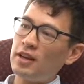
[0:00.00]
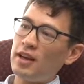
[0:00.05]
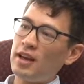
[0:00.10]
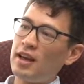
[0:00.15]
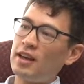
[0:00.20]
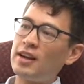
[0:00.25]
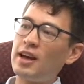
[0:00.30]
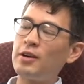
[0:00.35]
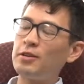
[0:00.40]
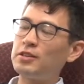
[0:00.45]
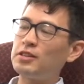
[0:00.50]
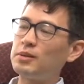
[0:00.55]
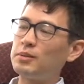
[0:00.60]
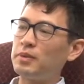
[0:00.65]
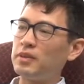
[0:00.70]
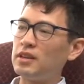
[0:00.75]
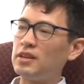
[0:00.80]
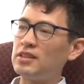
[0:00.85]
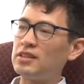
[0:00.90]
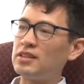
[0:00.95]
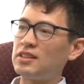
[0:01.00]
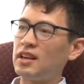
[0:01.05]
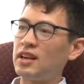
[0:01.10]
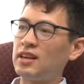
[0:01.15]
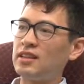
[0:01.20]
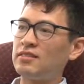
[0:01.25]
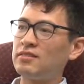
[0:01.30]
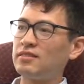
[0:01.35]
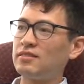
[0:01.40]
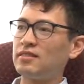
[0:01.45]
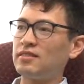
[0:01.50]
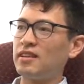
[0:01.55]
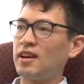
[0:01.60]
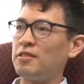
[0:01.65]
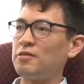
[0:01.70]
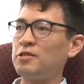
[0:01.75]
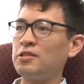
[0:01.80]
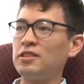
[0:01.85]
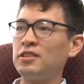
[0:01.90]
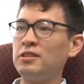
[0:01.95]
And now it's a place that I
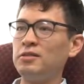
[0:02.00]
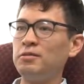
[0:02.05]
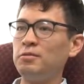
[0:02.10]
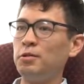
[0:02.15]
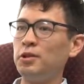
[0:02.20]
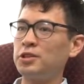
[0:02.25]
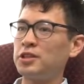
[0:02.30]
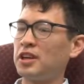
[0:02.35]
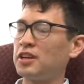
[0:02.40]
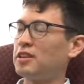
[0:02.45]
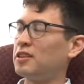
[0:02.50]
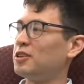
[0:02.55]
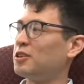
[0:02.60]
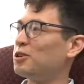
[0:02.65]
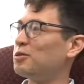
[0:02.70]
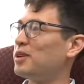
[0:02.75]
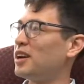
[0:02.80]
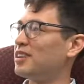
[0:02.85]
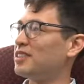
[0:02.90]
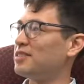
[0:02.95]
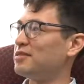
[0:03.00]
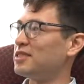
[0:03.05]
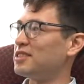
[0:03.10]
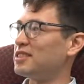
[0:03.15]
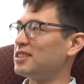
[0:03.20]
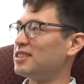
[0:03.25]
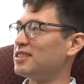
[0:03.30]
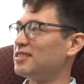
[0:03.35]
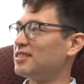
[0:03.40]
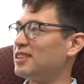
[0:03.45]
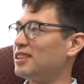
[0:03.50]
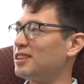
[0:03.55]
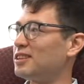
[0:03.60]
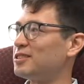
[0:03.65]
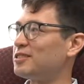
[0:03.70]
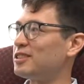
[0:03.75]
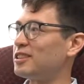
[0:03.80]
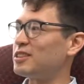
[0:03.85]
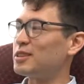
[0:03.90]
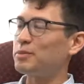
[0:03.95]
really wish I could go back to visit.
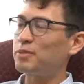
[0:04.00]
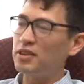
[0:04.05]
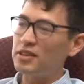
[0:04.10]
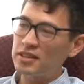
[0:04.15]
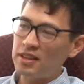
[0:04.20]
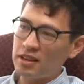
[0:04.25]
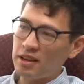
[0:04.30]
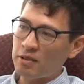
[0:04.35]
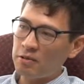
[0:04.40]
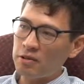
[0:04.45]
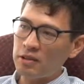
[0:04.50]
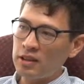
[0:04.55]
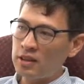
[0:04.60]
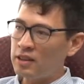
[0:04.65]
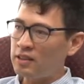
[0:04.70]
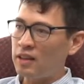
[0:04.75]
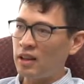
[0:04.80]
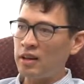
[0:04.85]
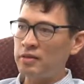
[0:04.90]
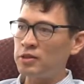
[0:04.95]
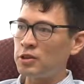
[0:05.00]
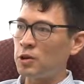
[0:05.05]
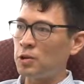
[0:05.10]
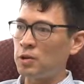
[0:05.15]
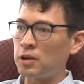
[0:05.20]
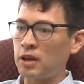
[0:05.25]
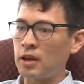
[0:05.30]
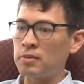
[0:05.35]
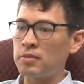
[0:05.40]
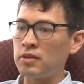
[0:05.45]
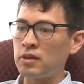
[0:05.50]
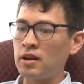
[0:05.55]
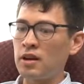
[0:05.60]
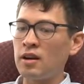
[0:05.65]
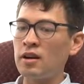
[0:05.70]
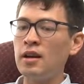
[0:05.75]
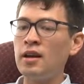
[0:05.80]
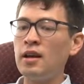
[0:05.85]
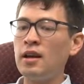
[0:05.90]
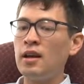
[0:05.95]
It's a place I really loved growing up
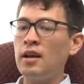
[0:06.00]
there.